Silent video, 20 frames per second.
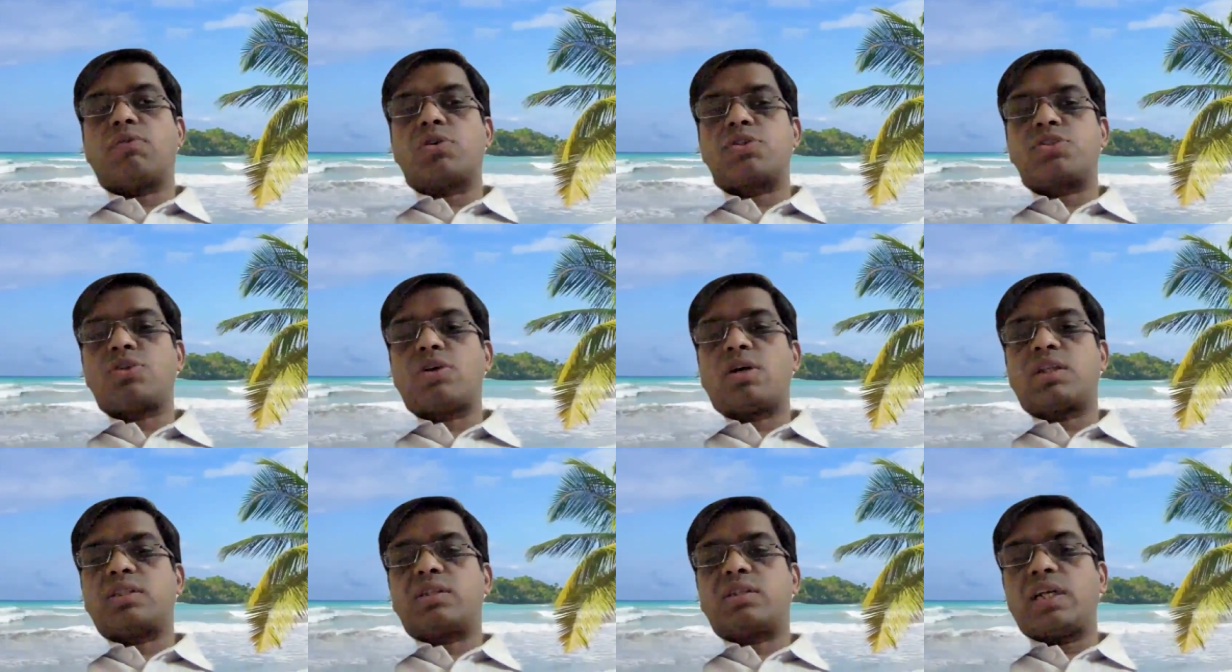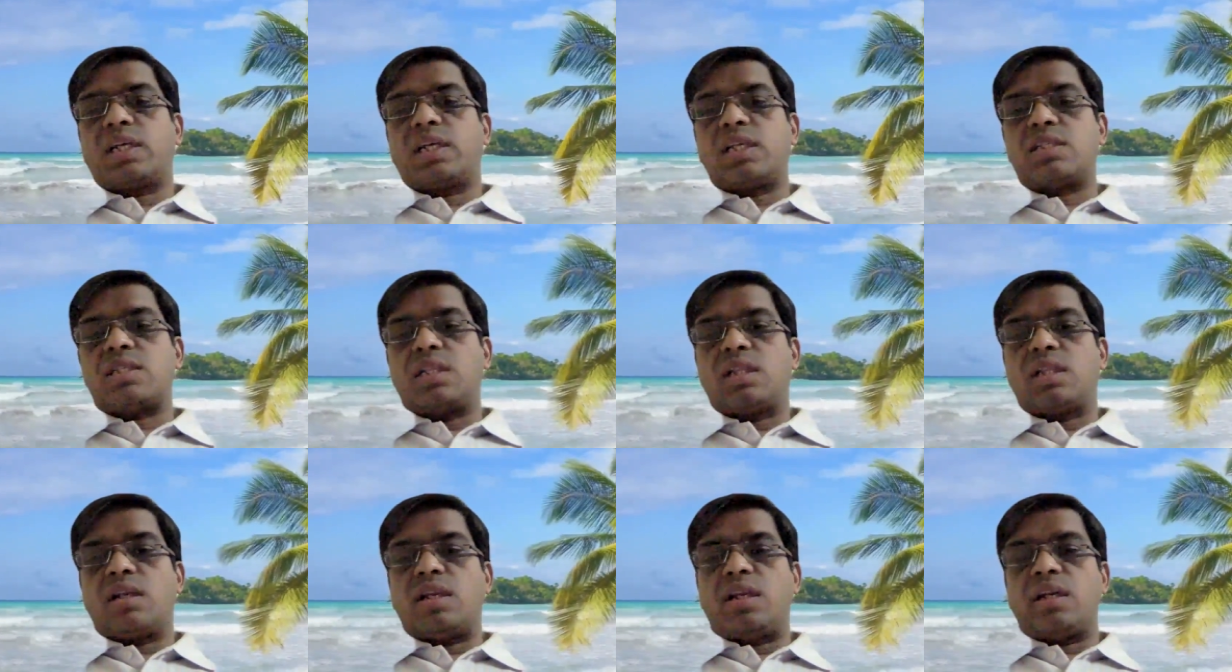osteoarthritis
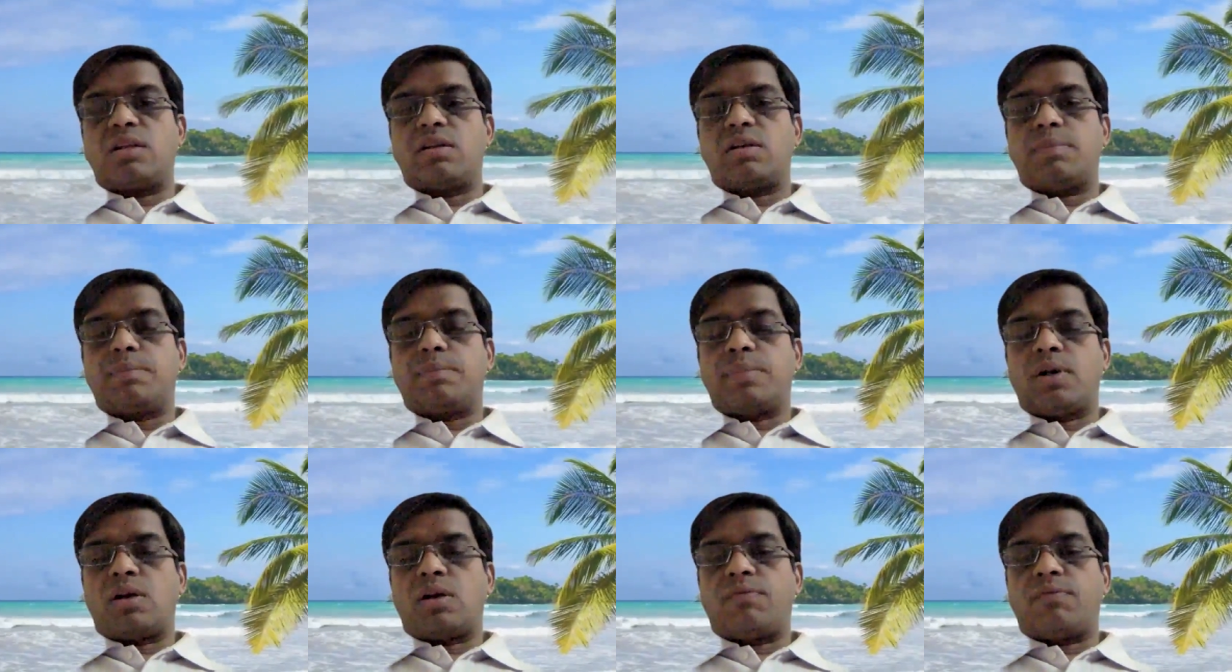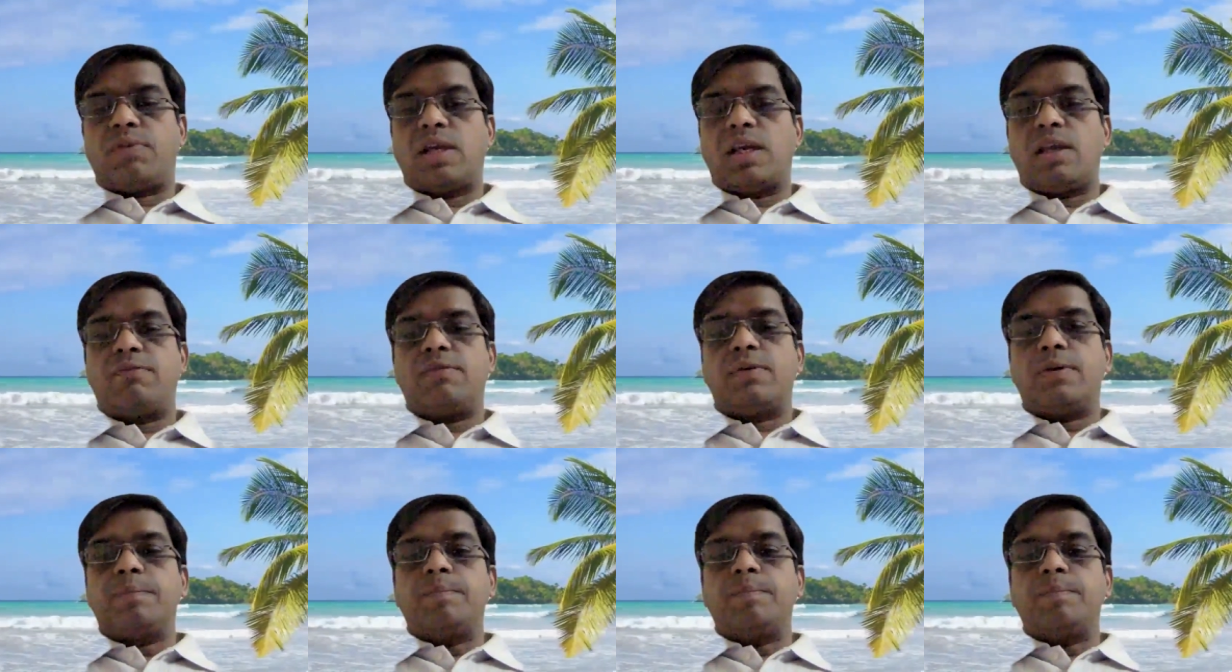in the later part of life.